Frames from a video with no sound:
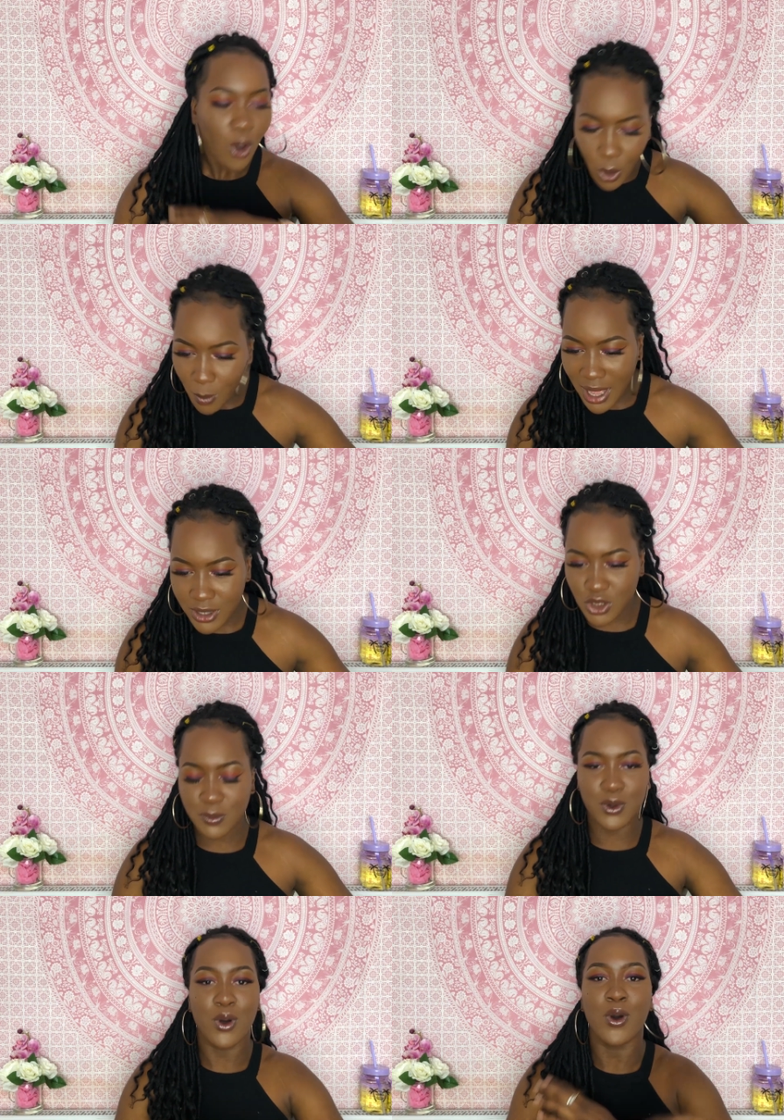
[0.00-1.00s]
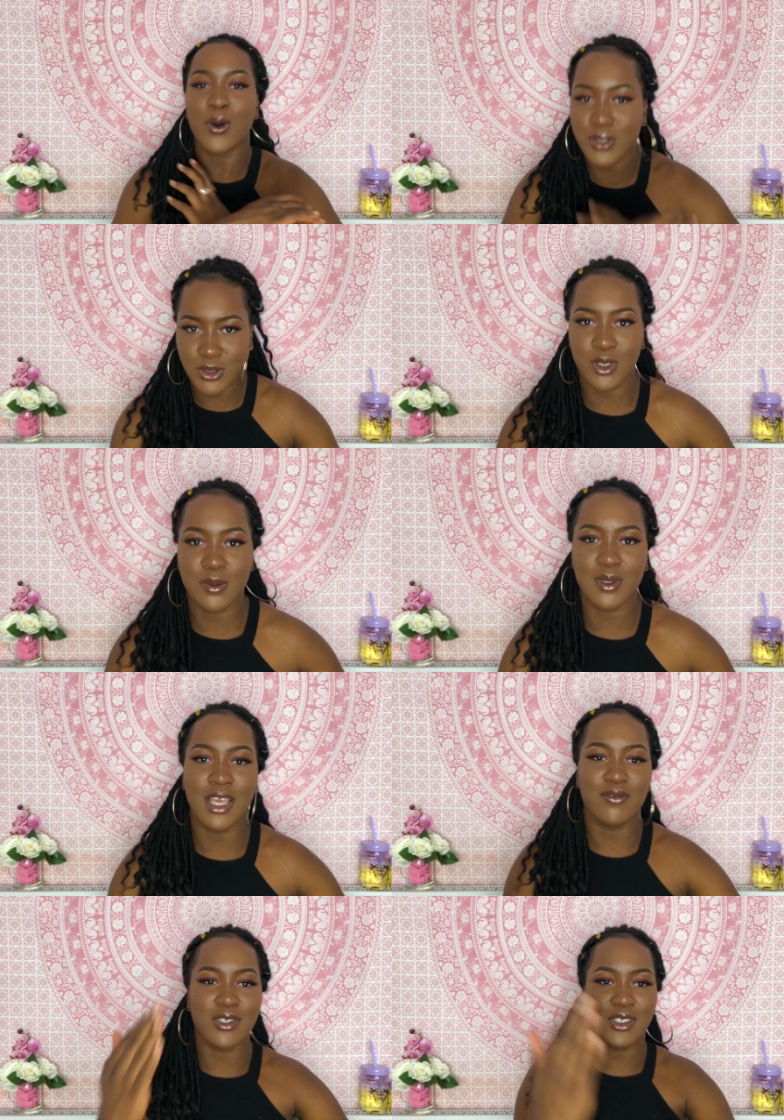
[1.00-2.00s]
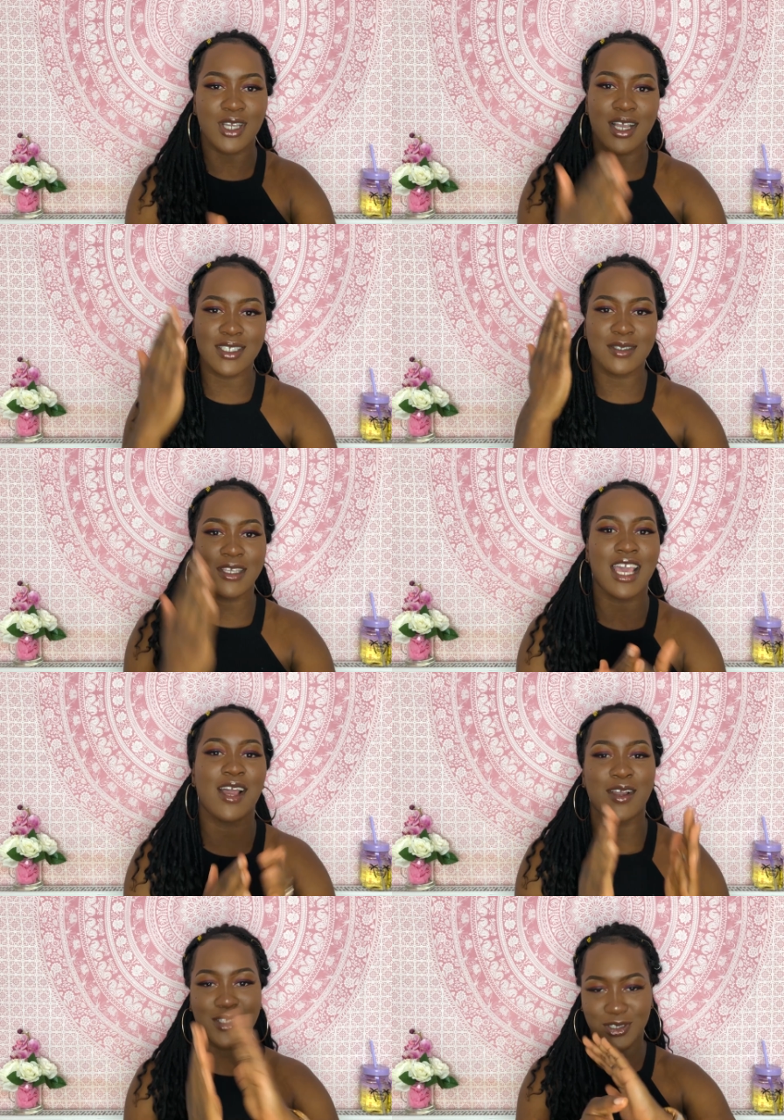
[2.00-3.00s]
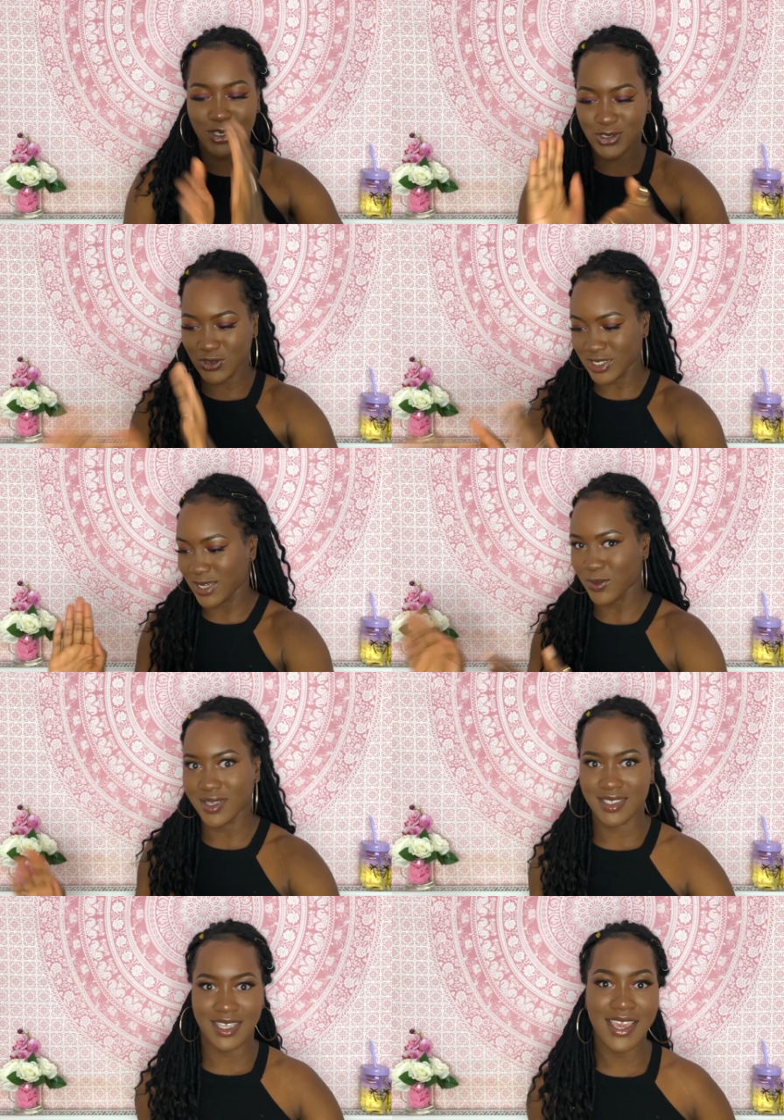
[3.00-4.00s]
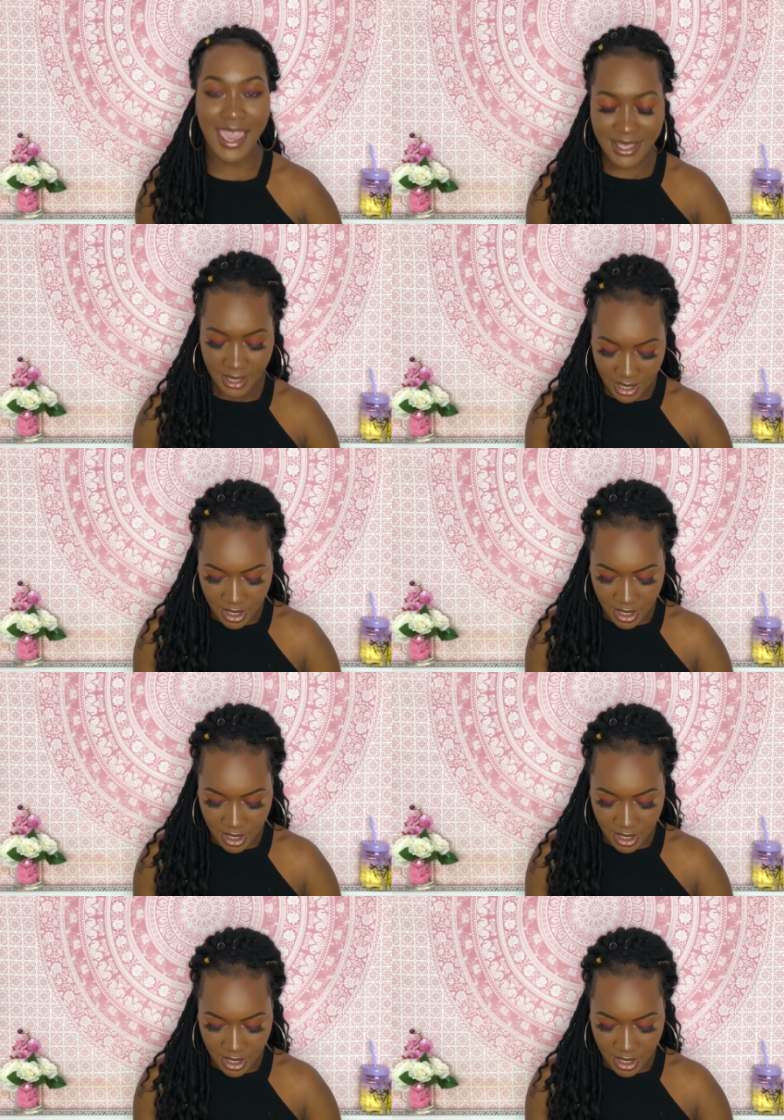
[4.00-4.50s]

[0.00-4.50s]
all manageable, all doable if you just construct your time wisely. Okay?